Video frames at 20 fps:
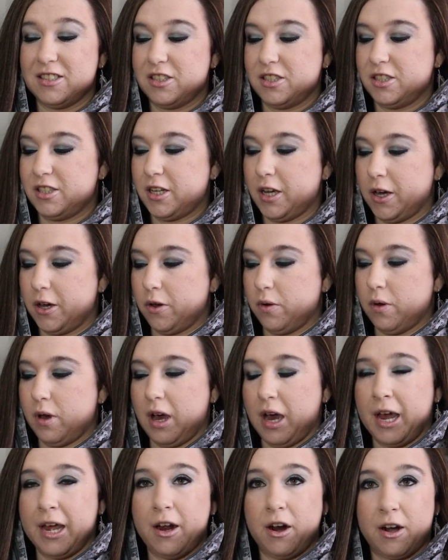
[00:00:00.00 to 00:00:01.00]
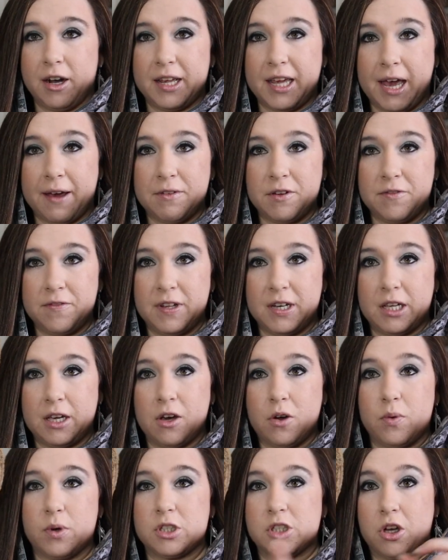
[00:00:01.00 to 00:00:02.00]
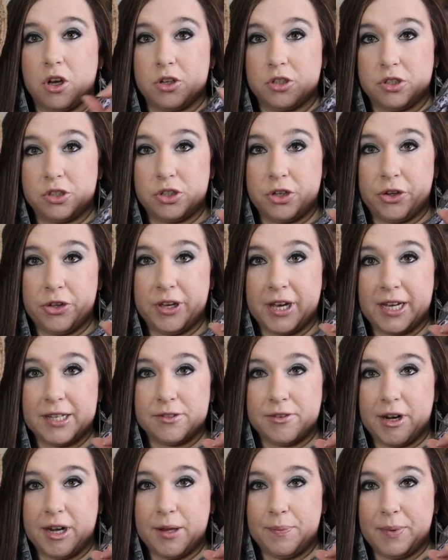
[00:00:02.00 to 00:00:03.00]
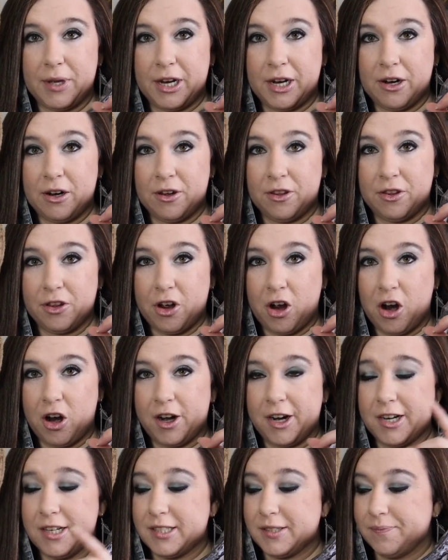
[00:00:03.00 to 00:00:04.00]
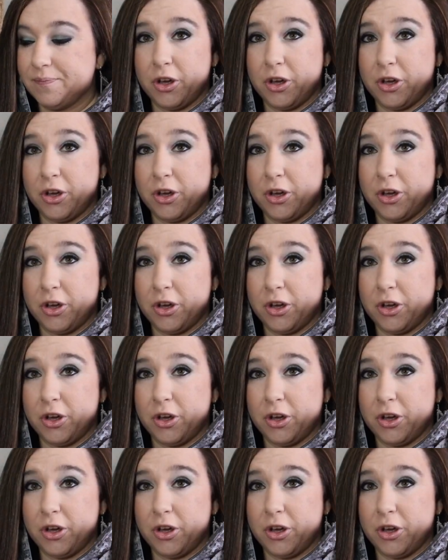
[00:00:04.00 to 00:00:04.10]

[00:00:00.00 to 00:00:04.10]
So I already have a video which I'll show you guys right up here on the cards.